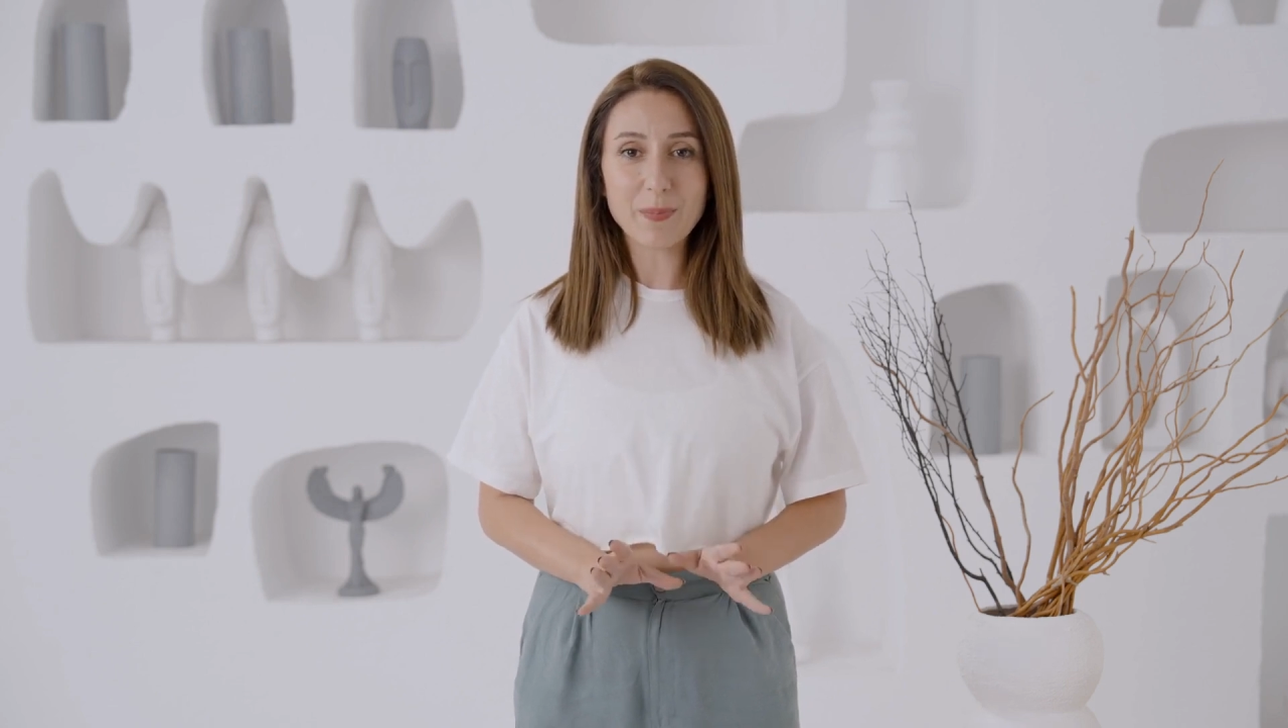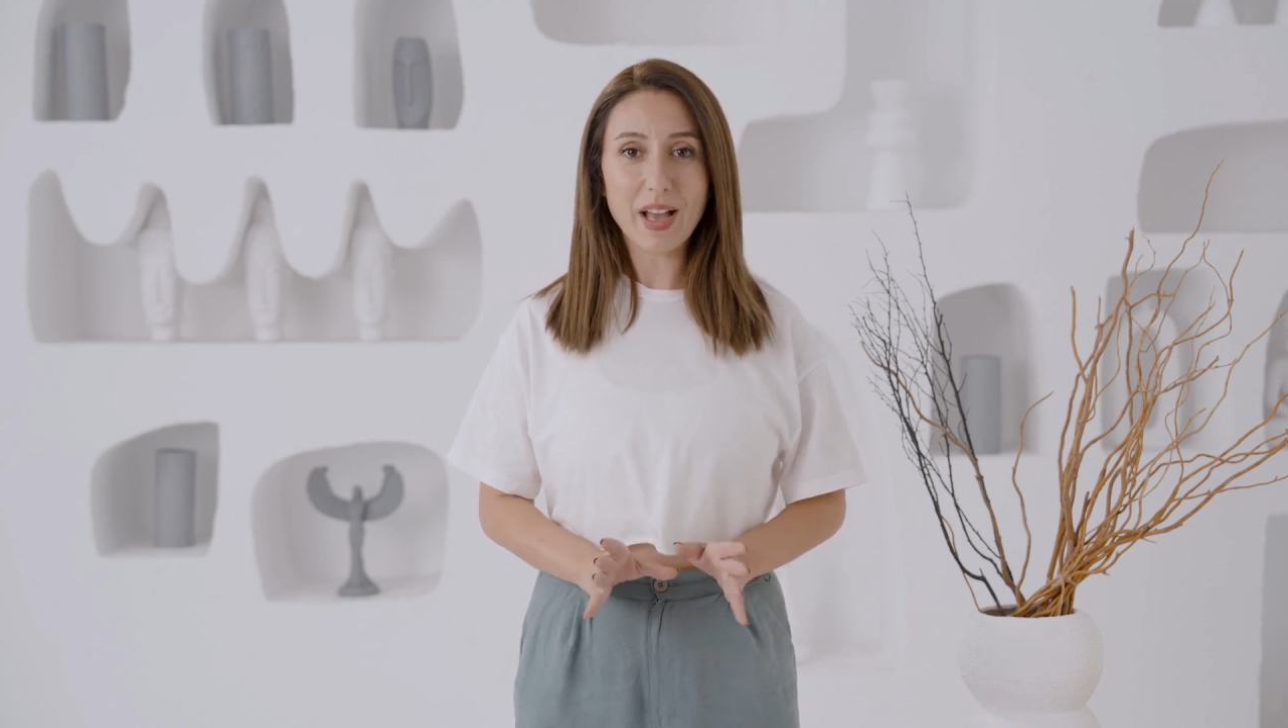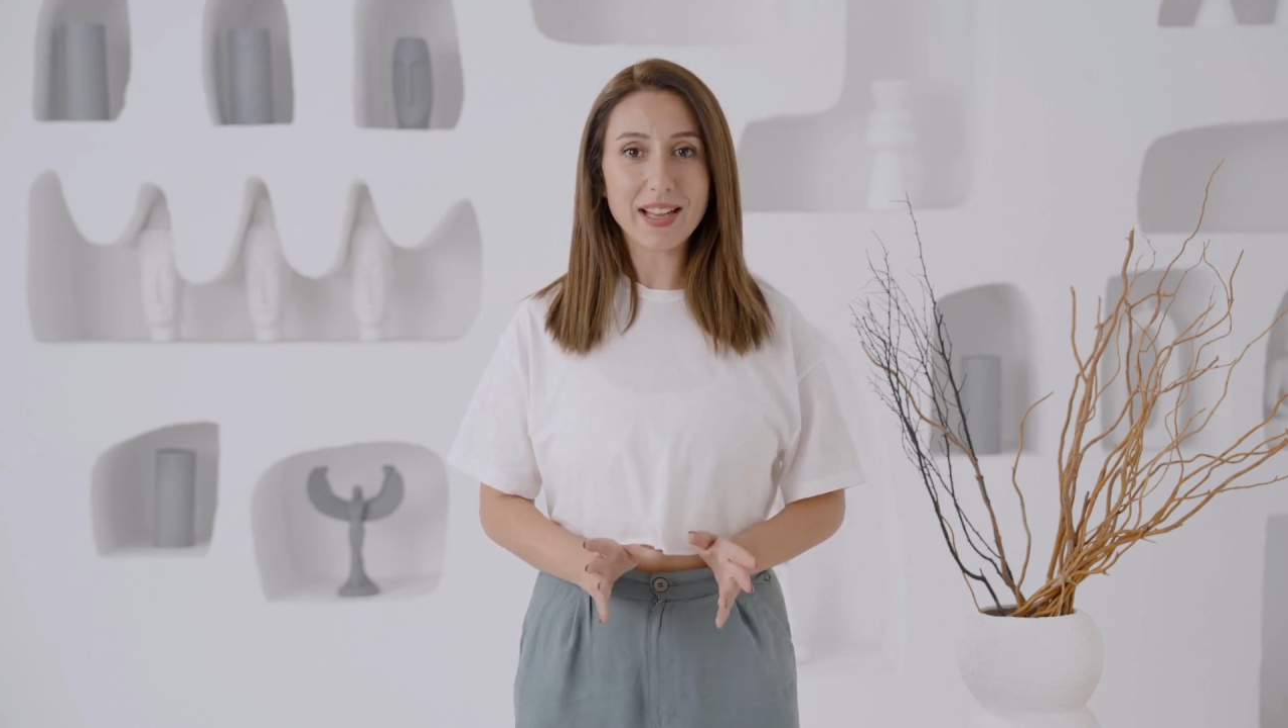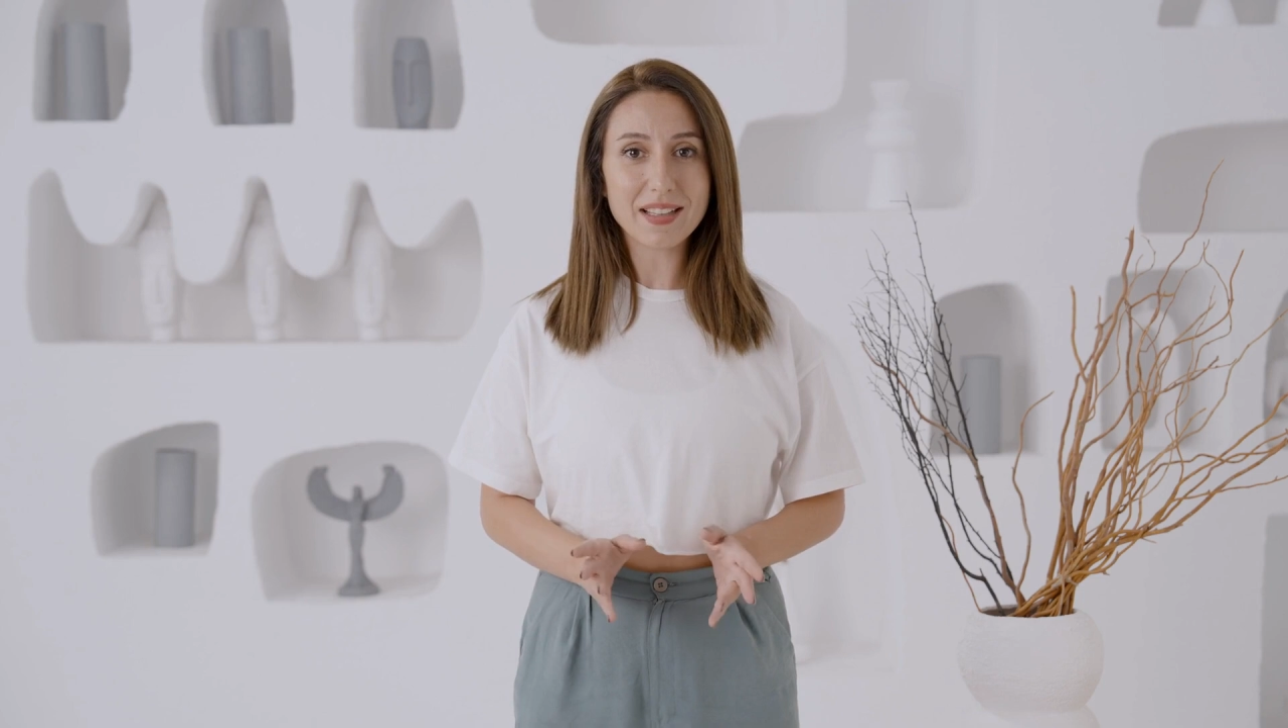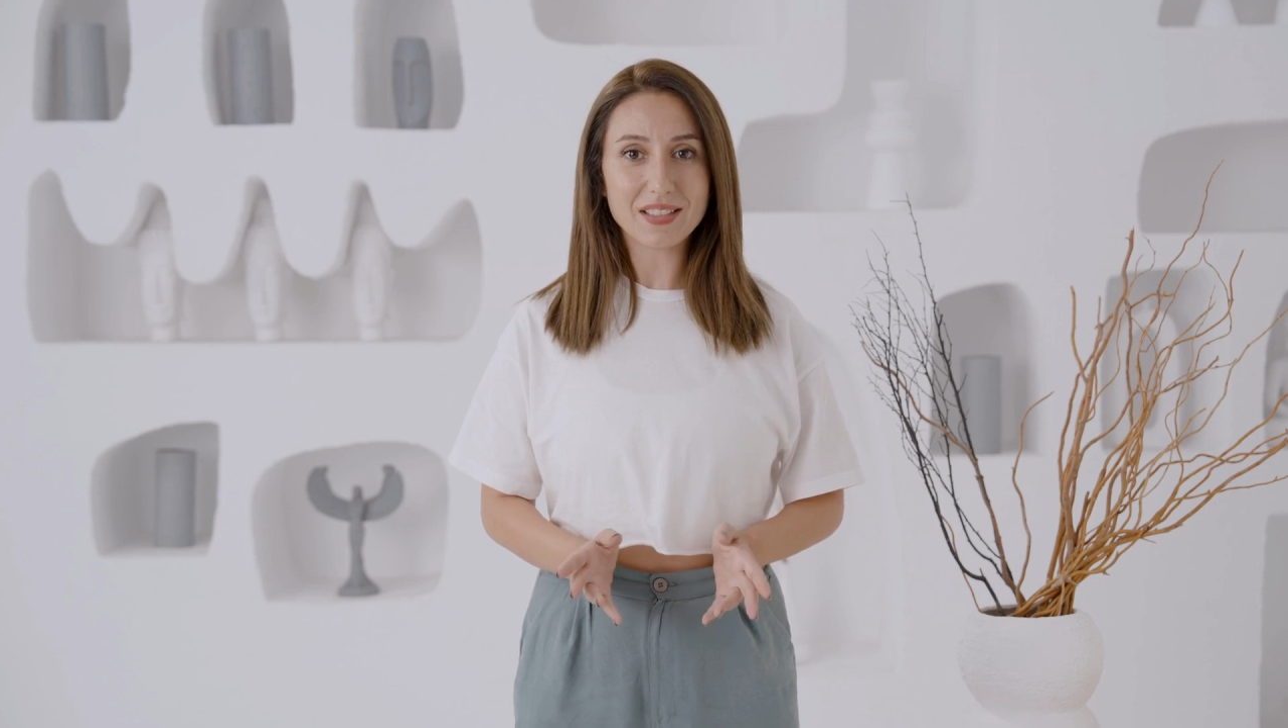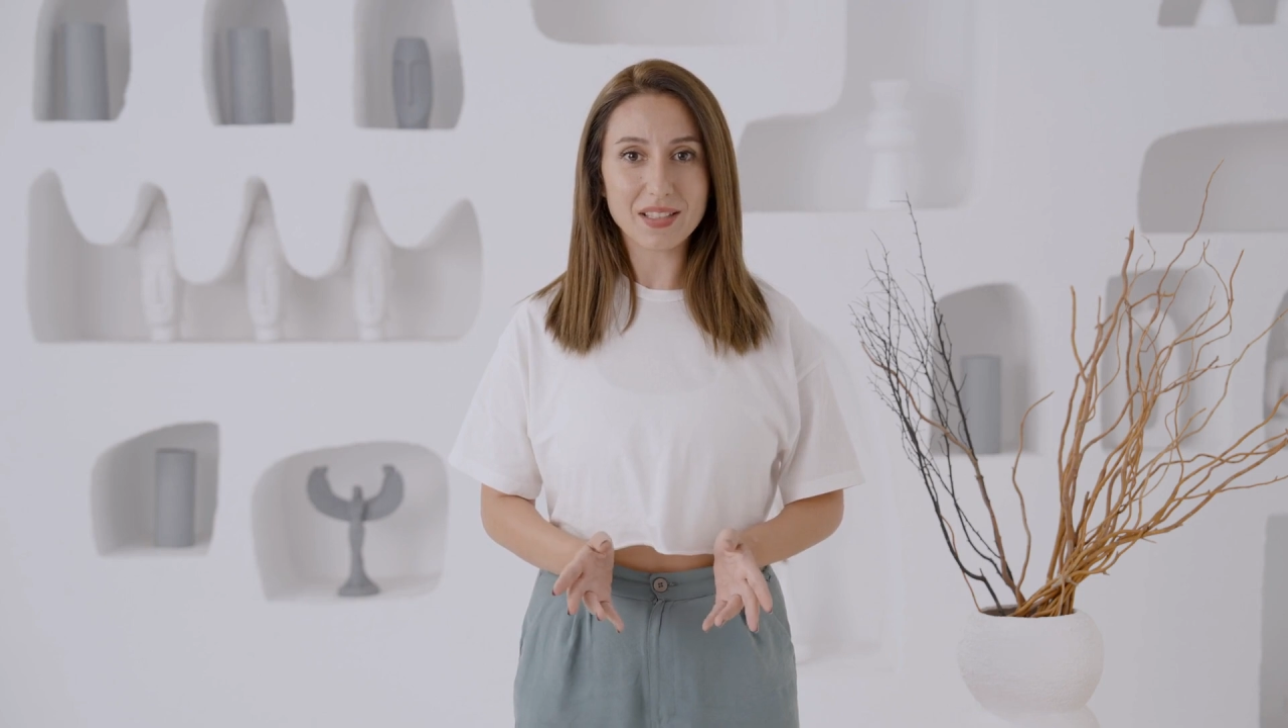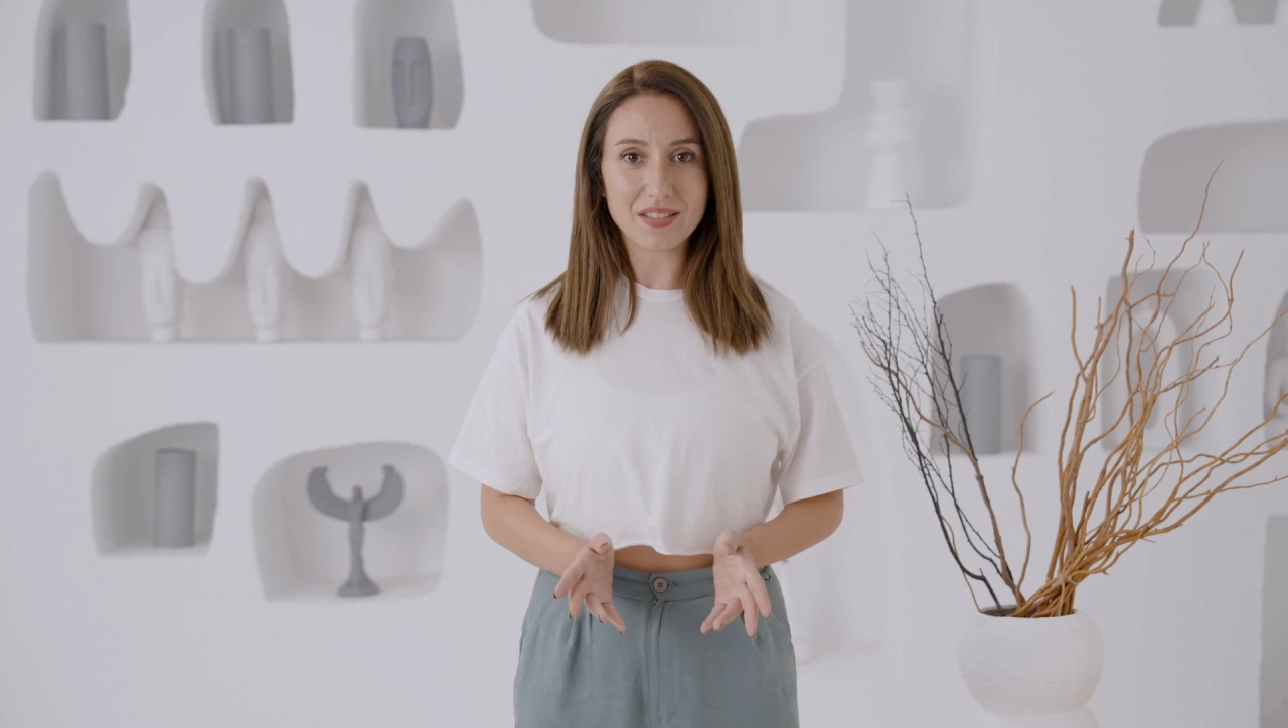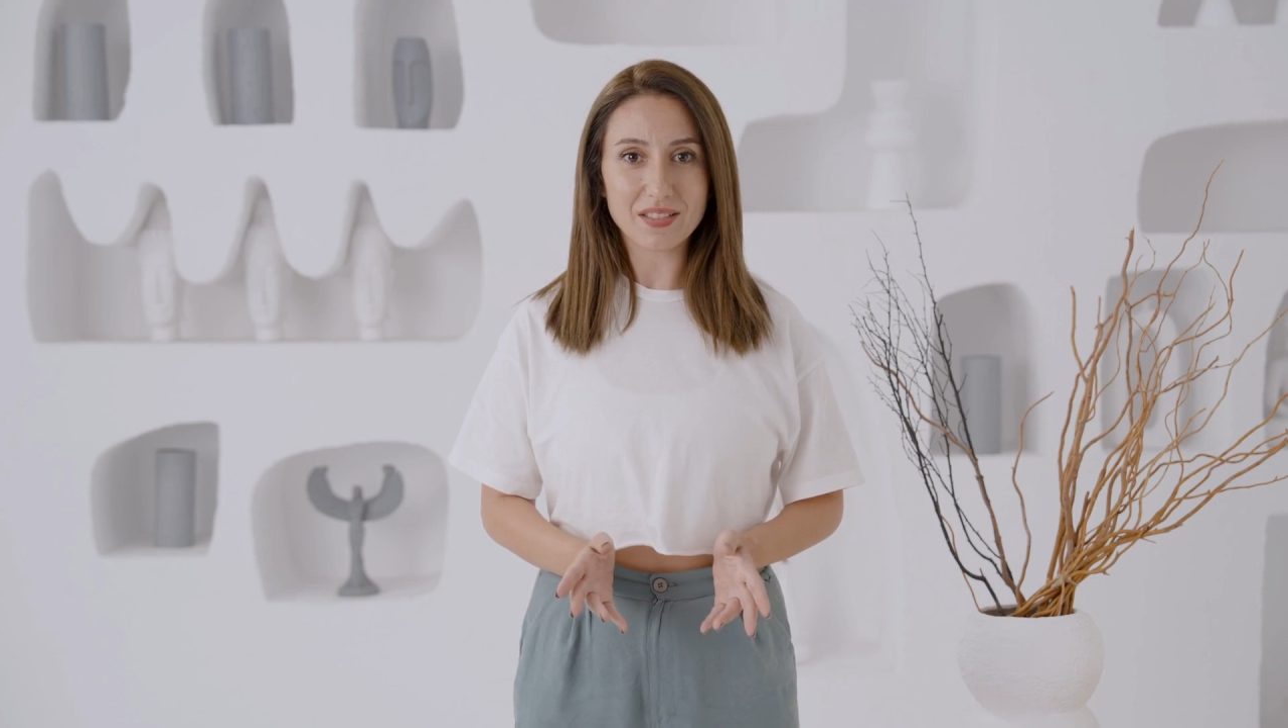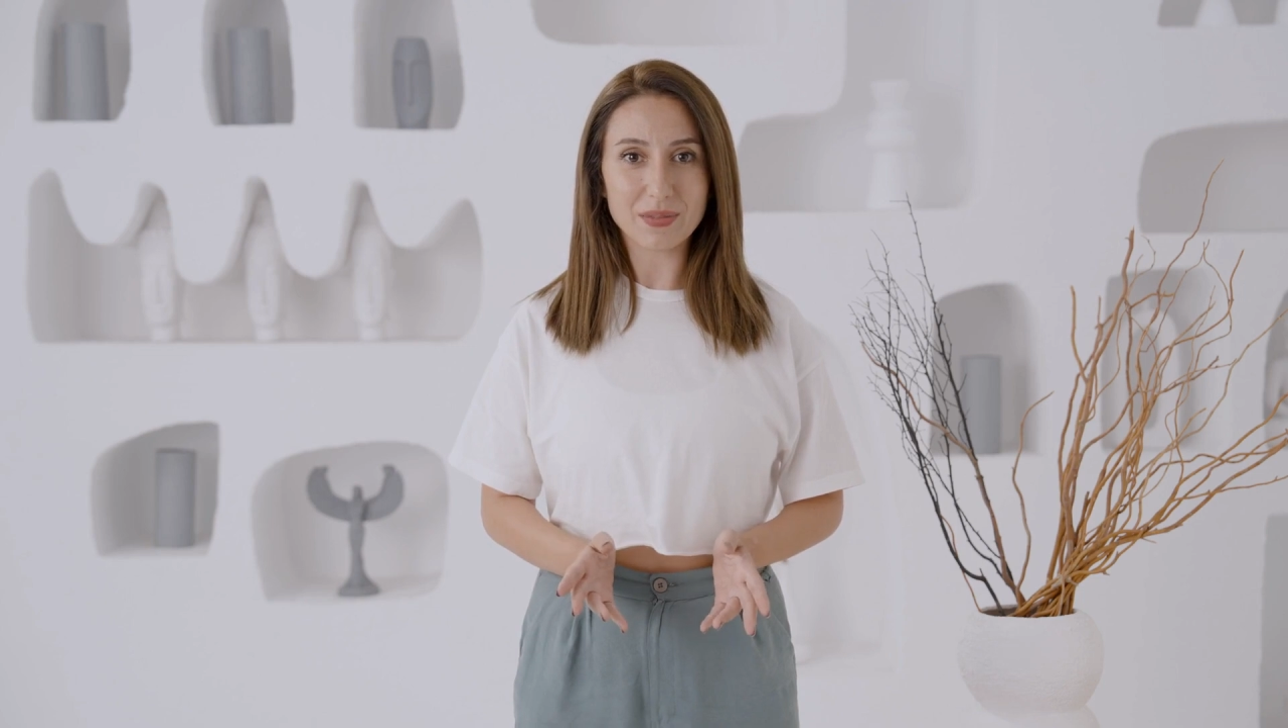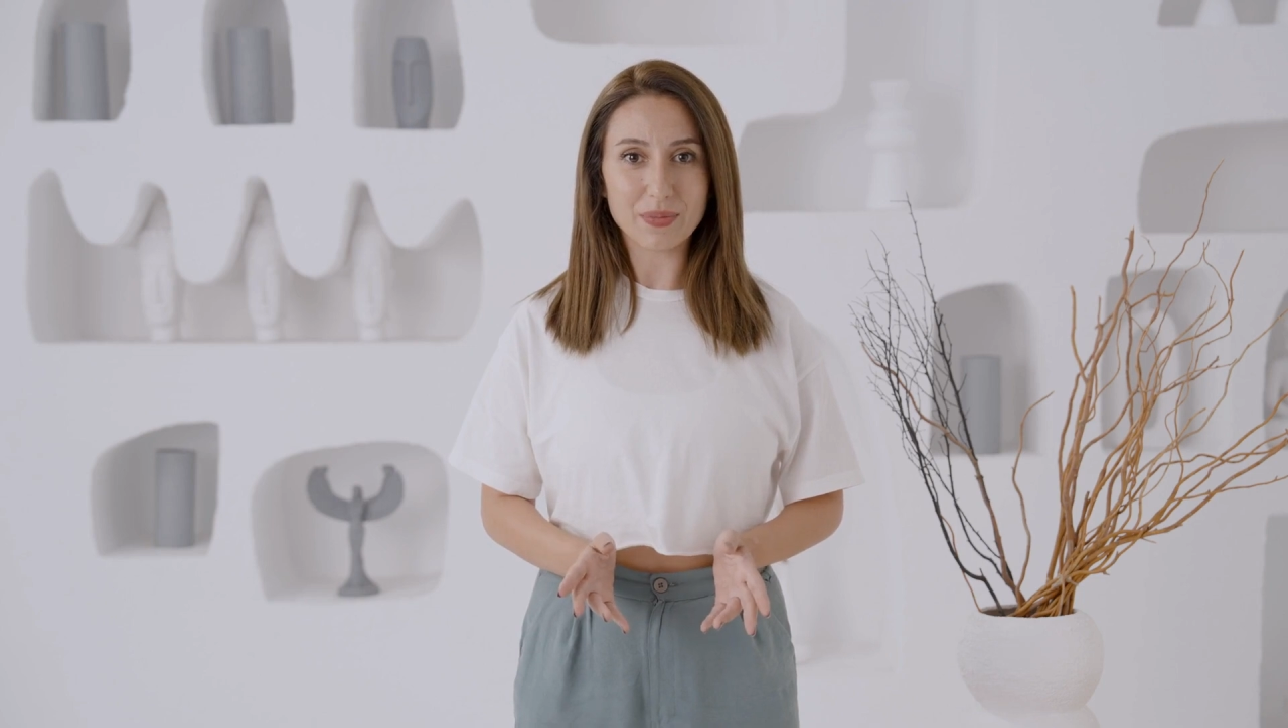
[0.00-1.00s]

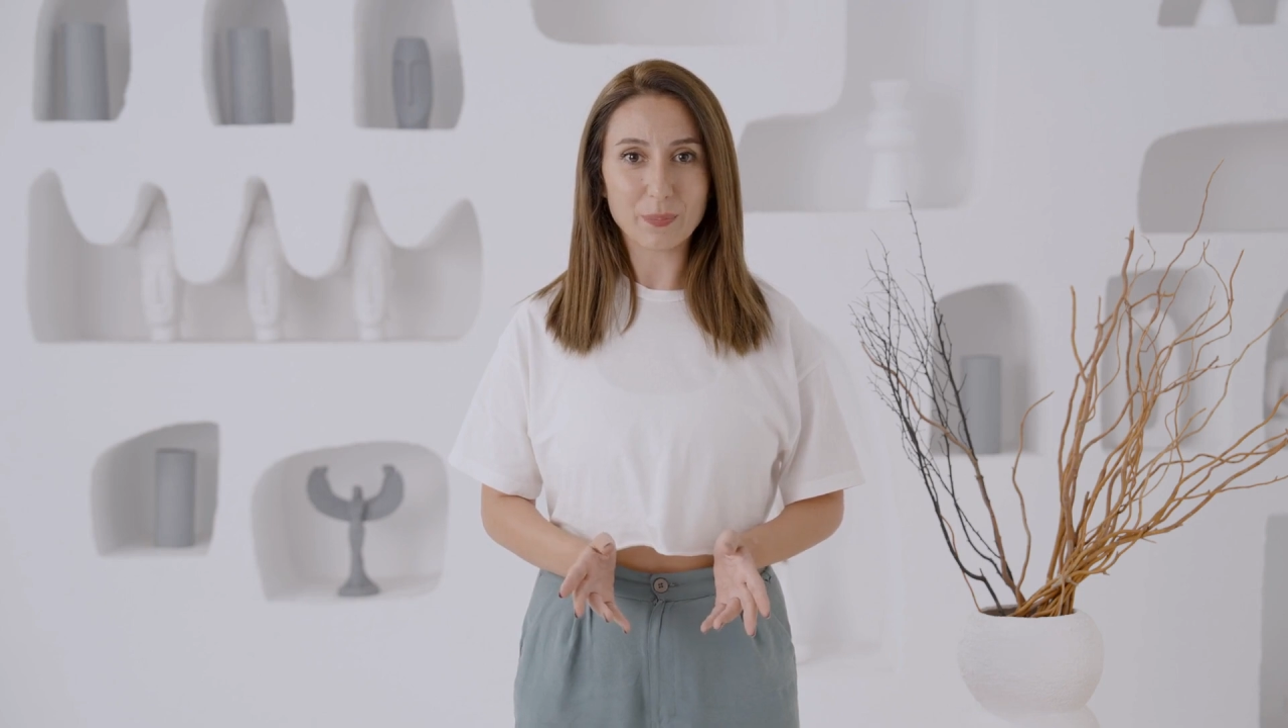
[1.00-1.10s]
biases,